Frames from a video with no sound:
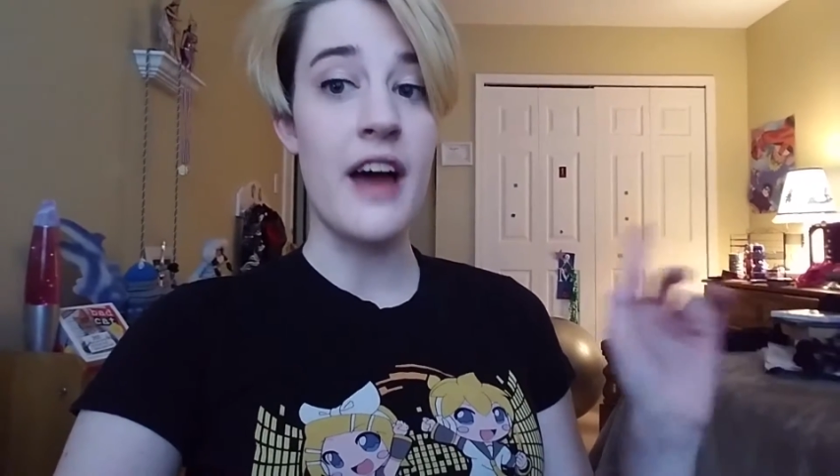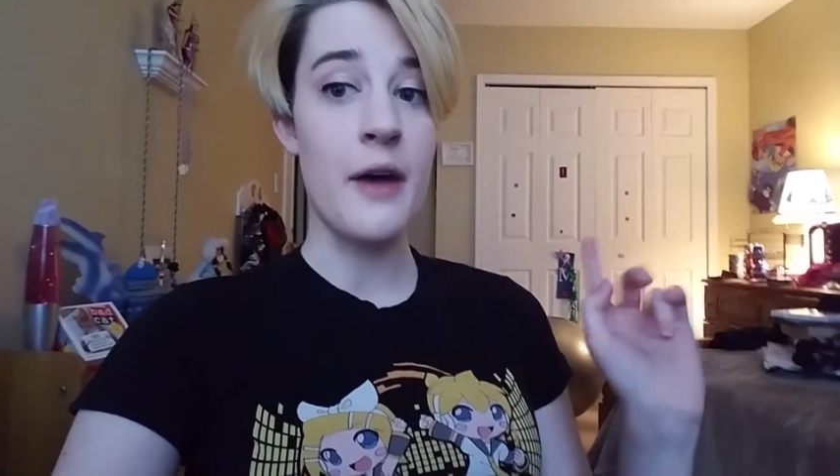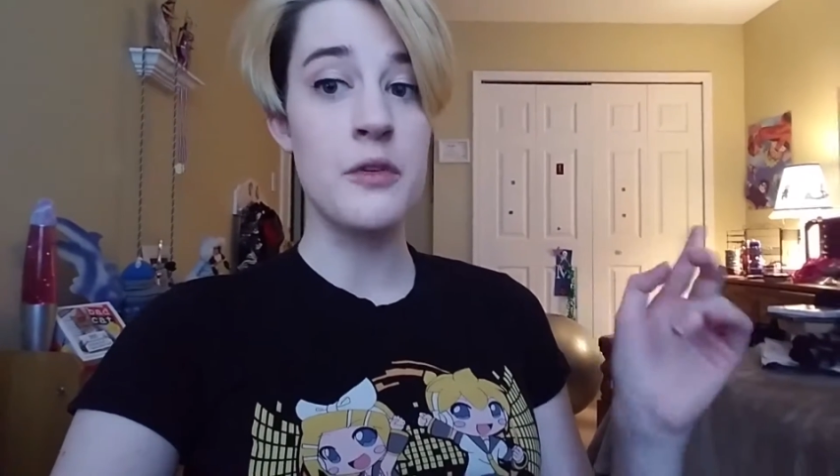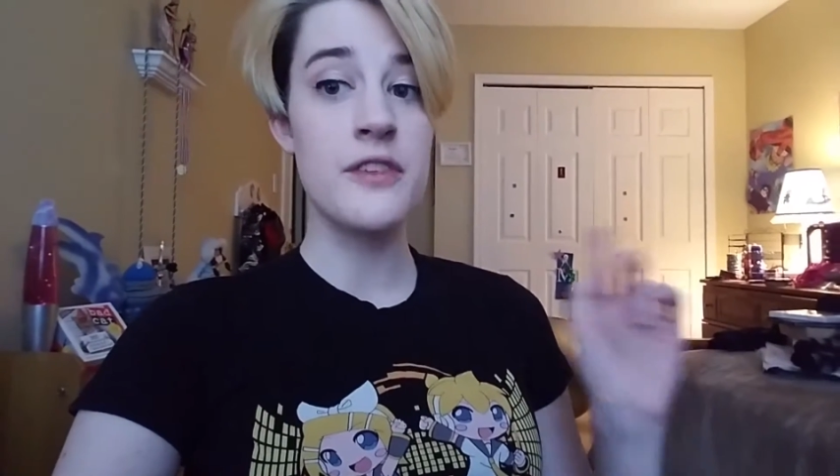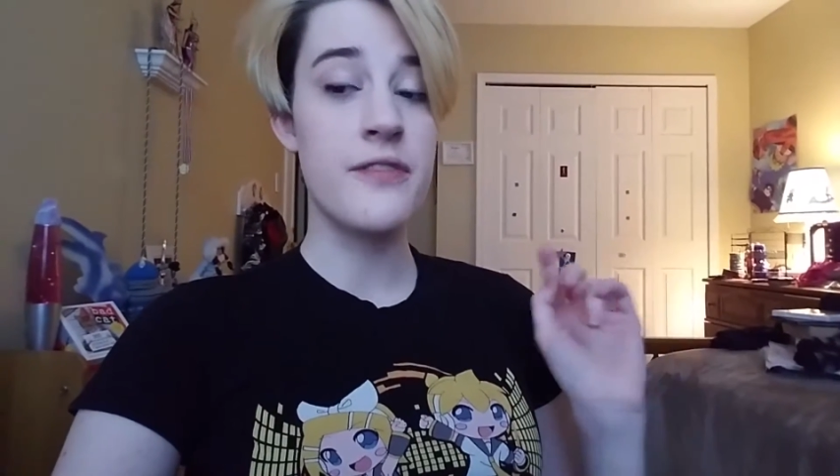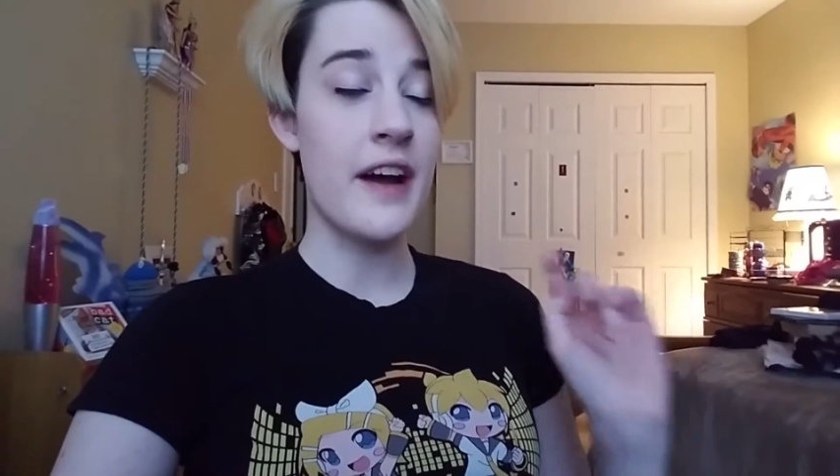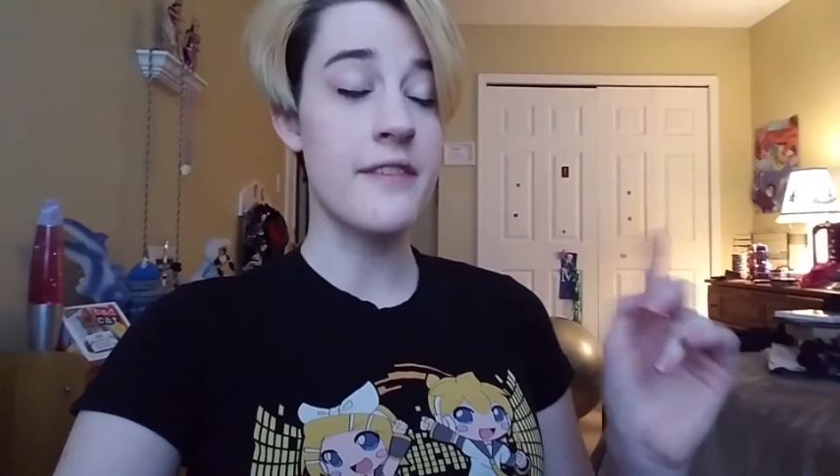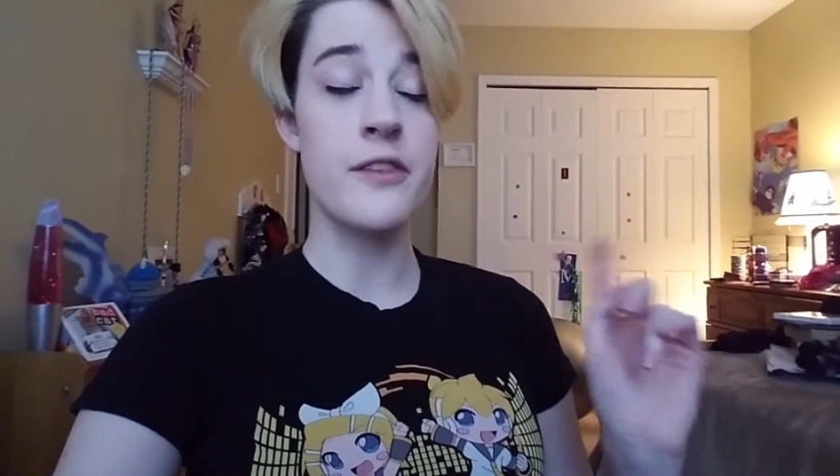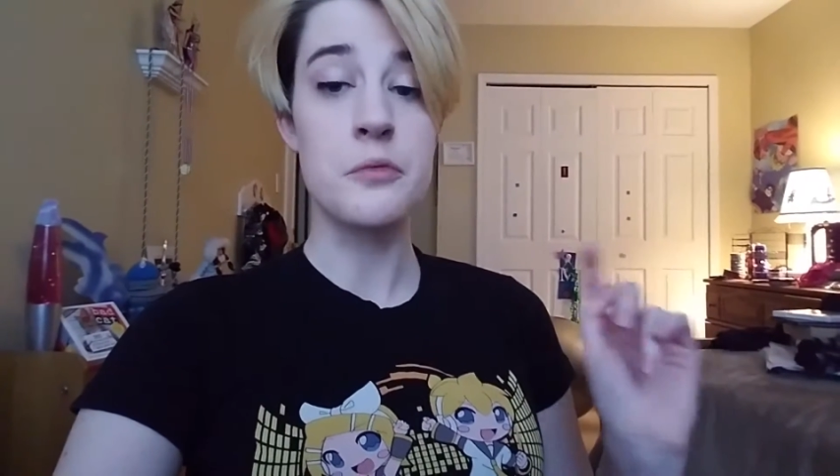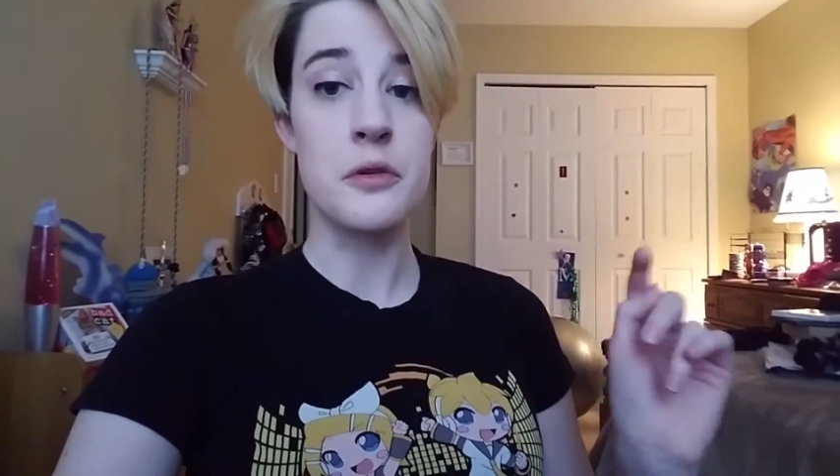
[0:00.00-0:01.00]
I would have had a
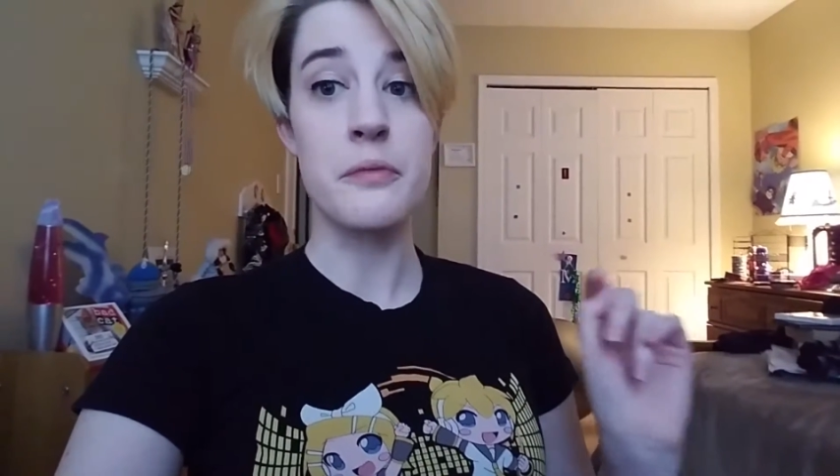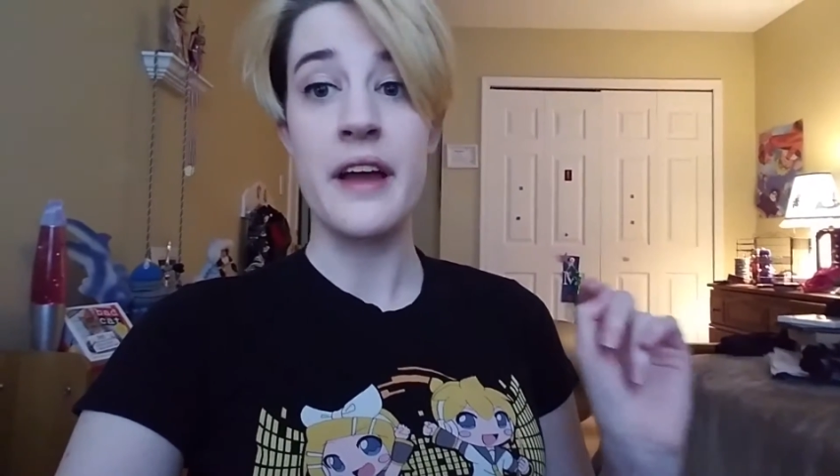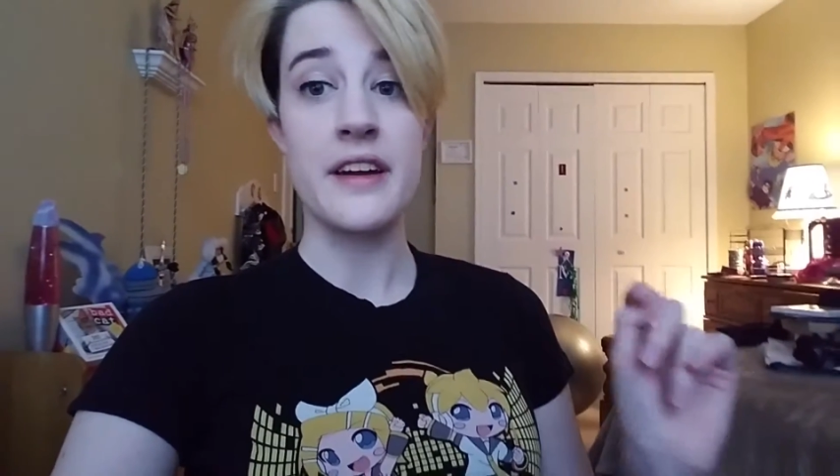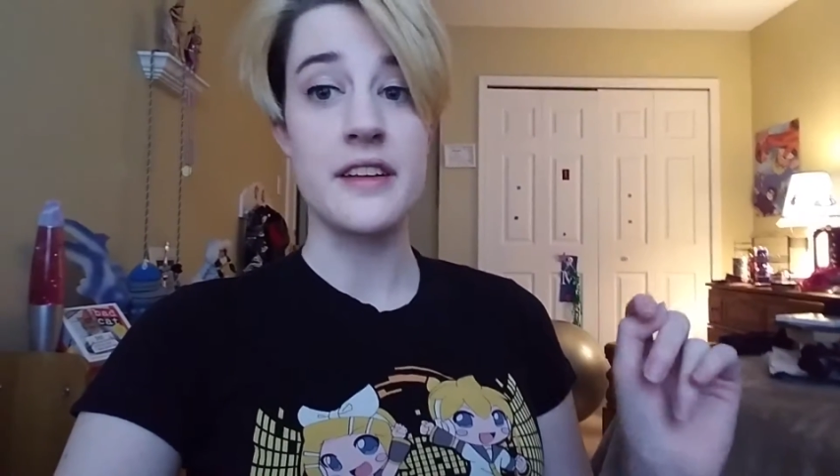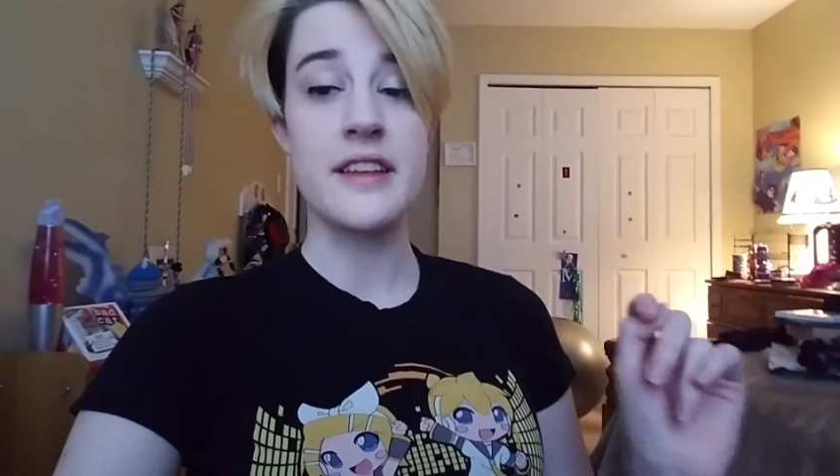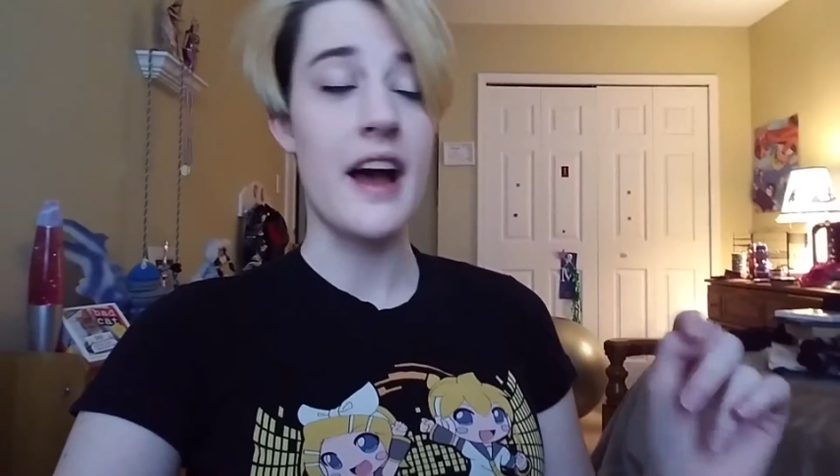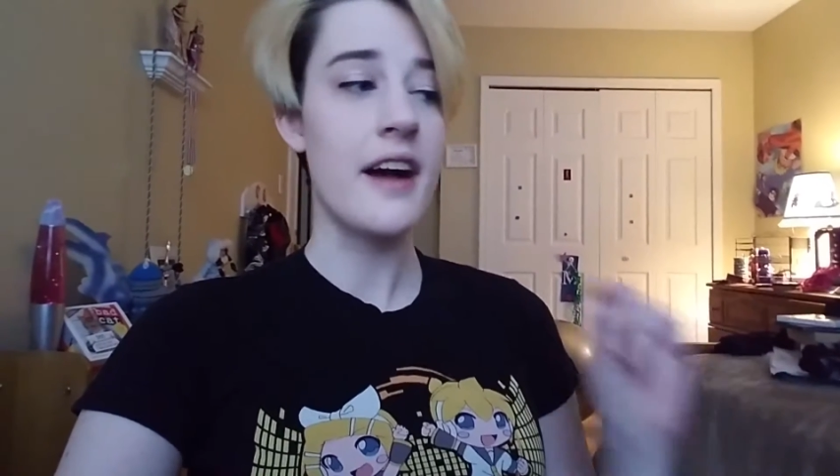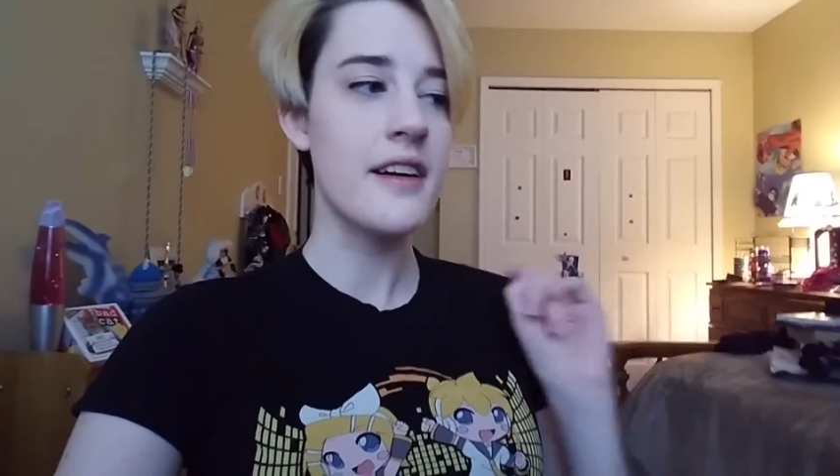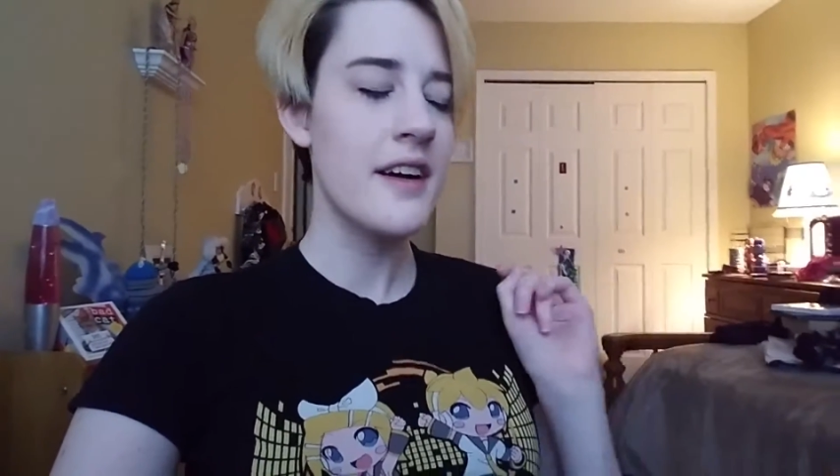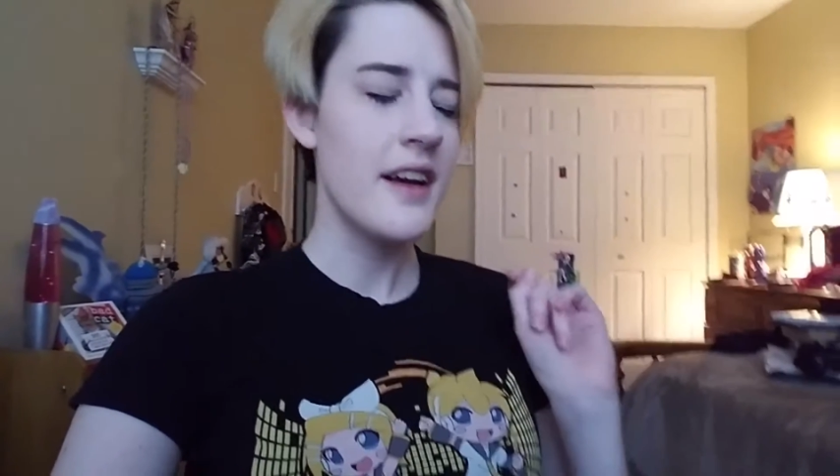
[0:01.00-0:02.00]
full blown panic attack.